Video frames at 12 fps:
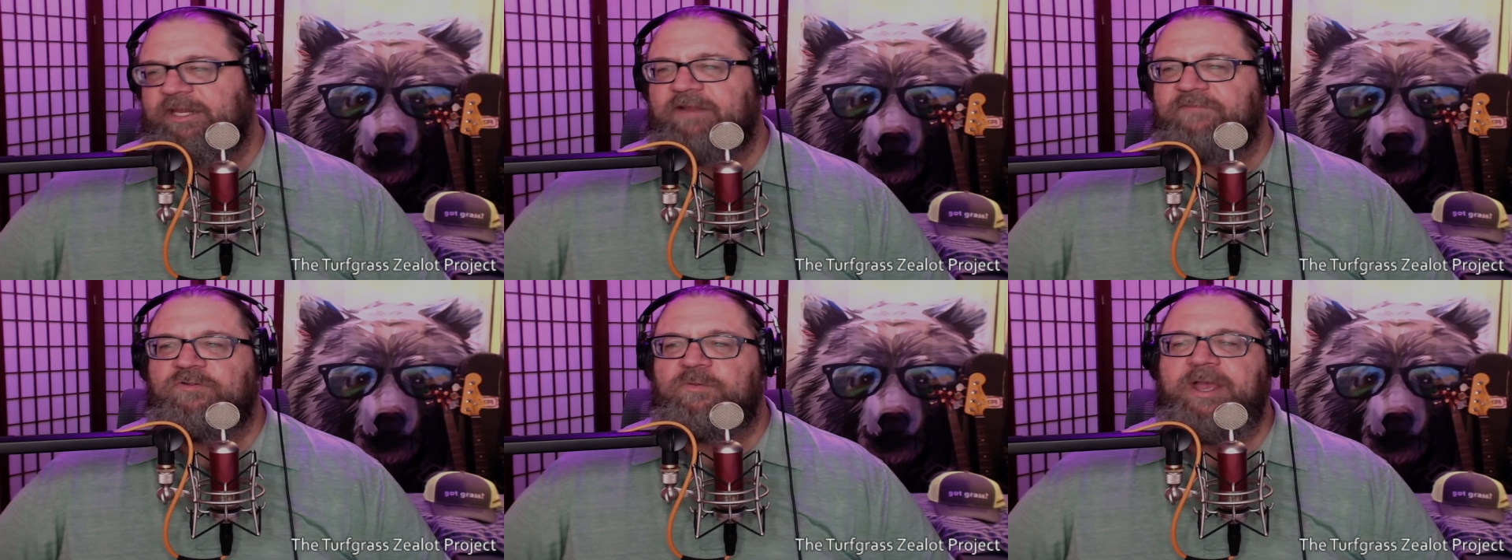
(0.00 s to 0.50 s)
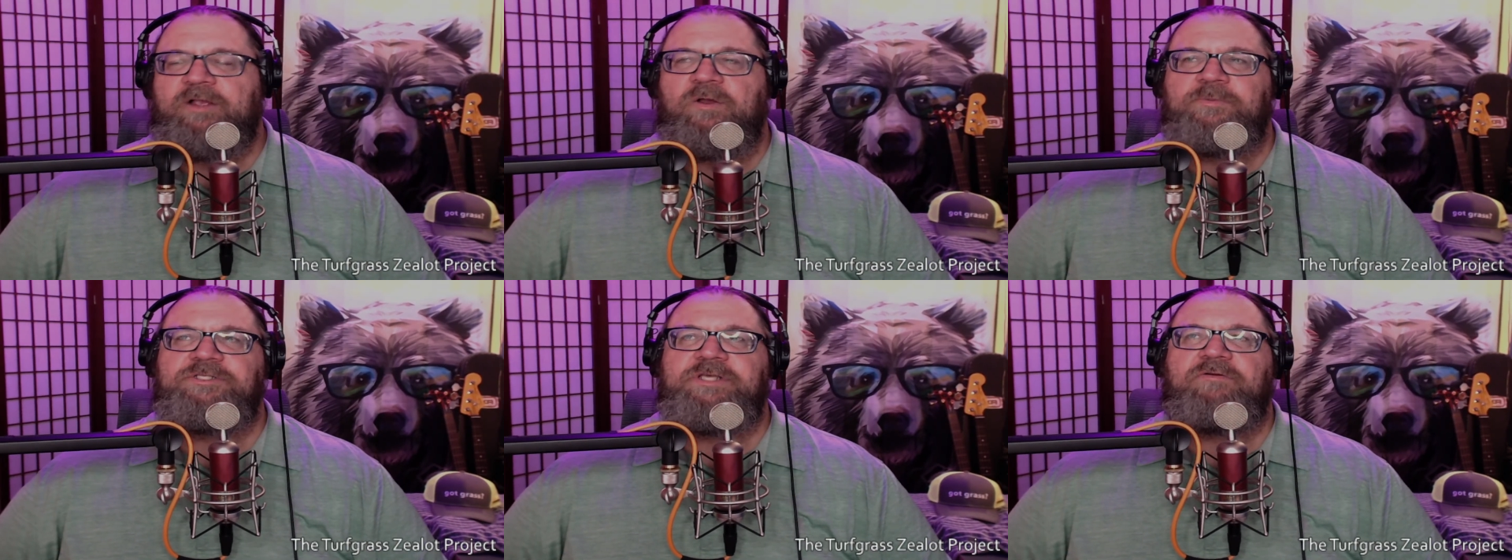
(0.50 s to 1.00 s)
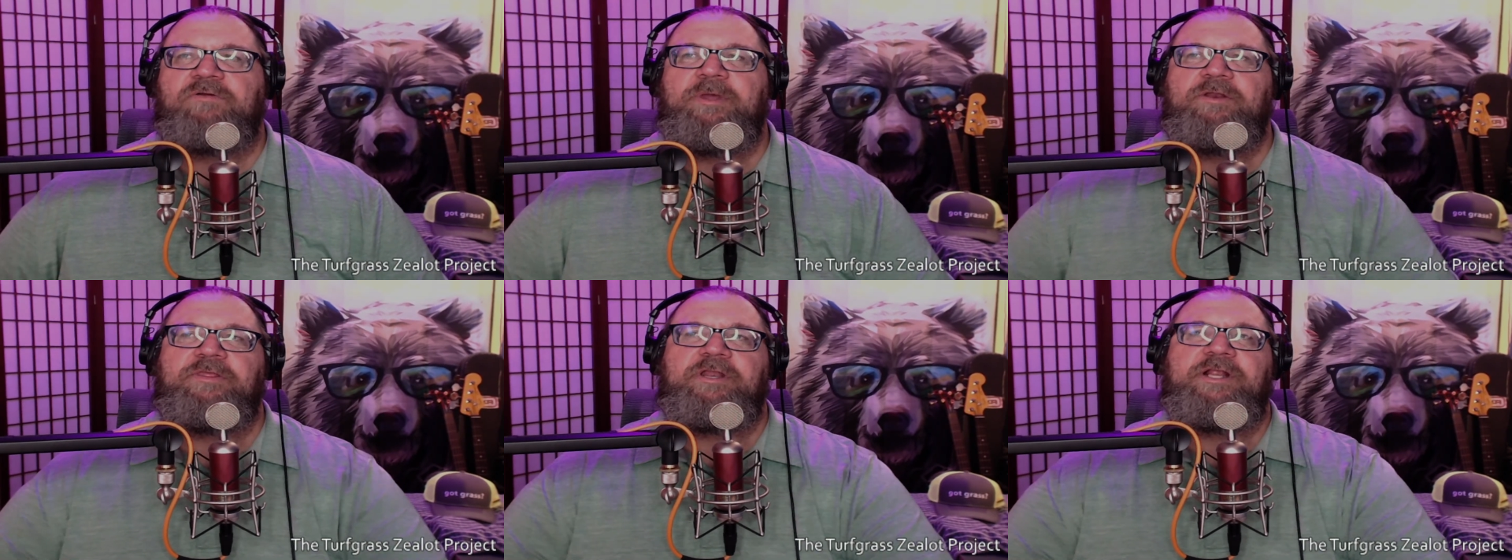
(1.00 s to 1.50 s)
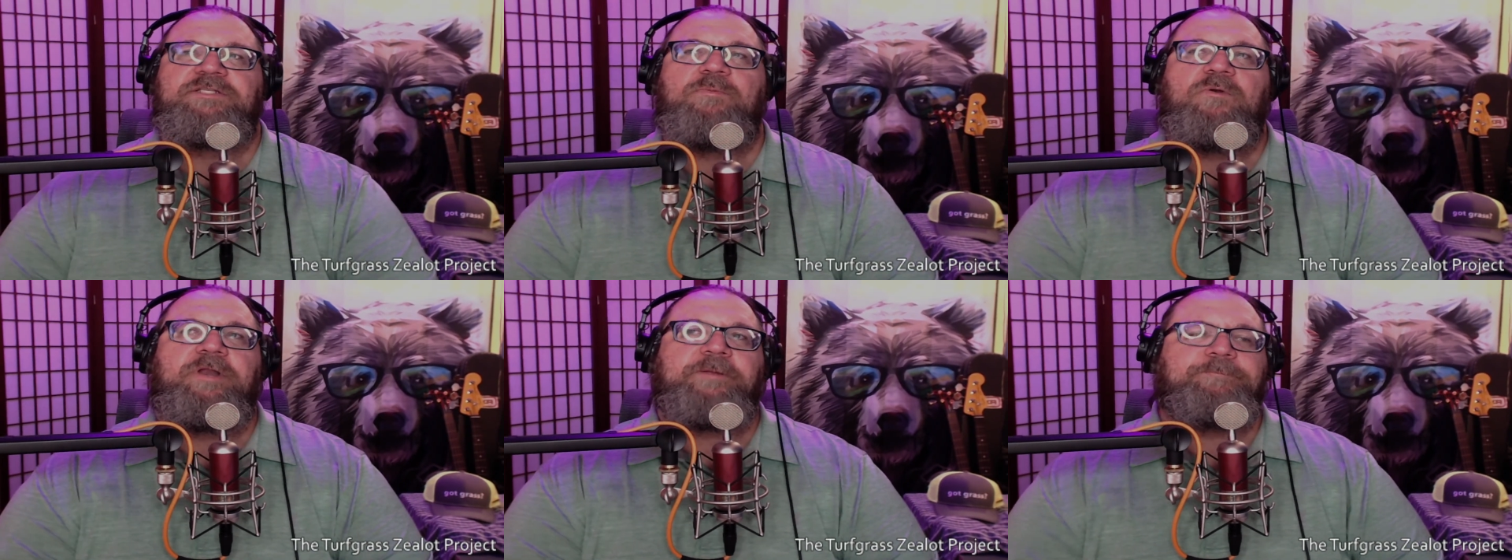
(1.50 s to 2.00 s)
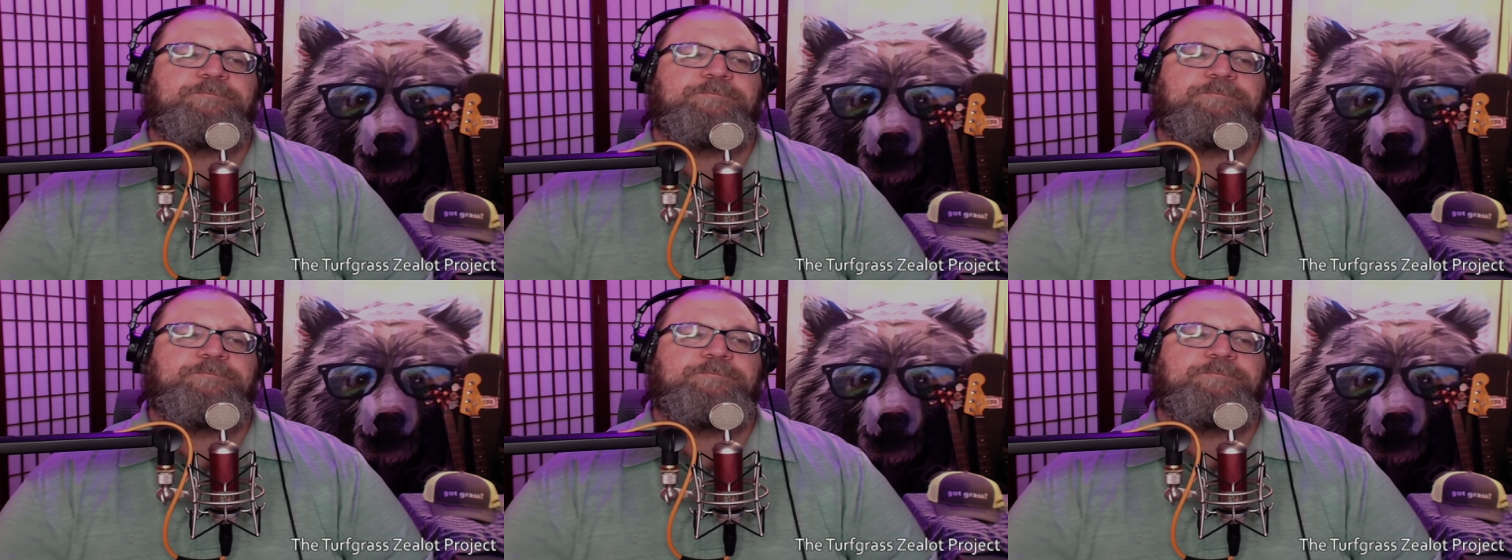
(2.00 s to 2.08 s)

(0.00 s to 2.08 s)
And I flew back home to Sacramento the next morning,